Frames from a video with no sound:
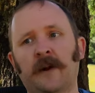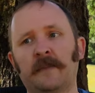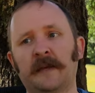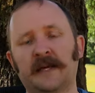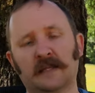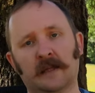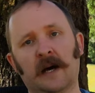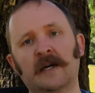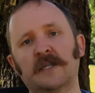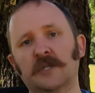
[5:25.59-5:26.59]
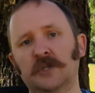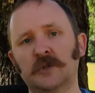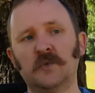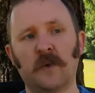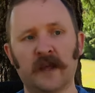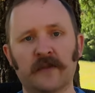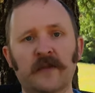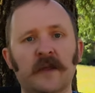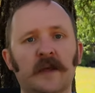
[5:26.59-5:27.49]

probably has a lot to do with